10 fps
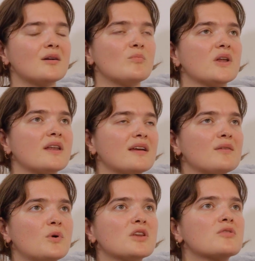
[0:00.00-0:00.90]
But like
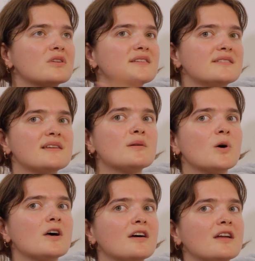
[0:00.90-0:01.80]
when you're in a
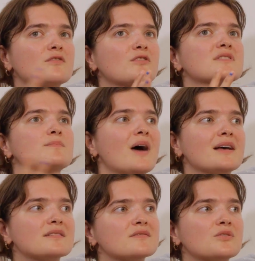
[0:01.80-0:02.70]
cinema and you've got this
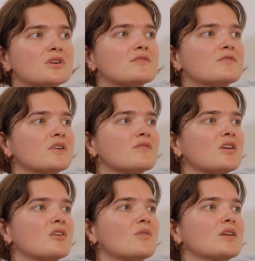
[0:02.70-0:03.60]
massive screen in front of
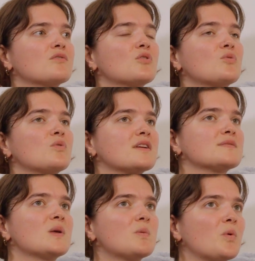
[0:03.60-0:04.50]
you and you've got all these
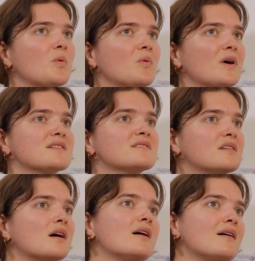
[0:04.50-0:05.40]
people and it's
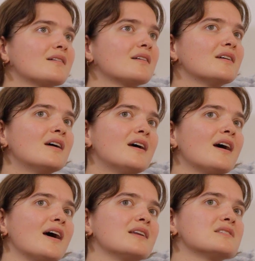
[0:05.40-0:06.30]
dark
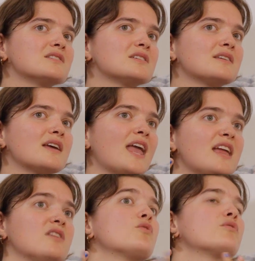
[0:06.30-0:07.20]
and it's just like
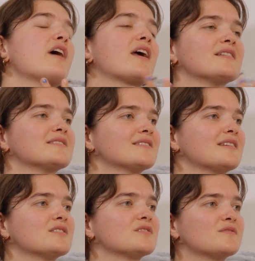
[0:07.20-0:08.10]
in your face,
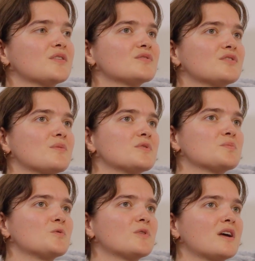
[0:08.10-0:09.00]
it just feels so
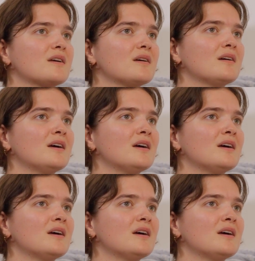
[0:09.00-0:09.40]
much more like